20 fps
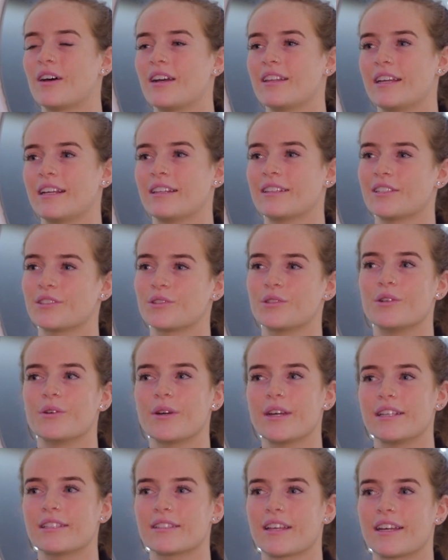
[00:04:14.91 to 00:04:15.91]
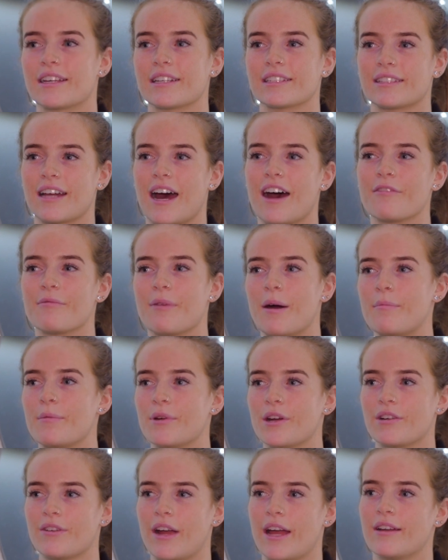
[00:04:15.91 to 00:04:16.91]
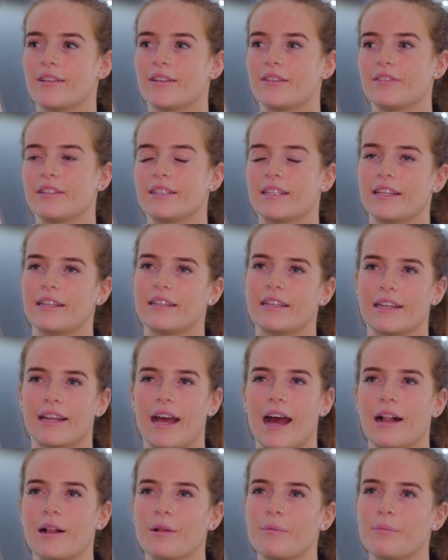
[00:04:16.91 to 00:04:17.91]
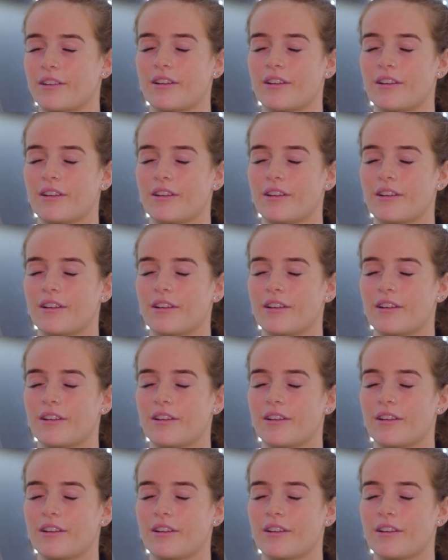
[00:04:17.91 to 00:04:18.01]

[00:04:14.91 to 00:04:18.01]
I think there's always like a staff member around if you did need help.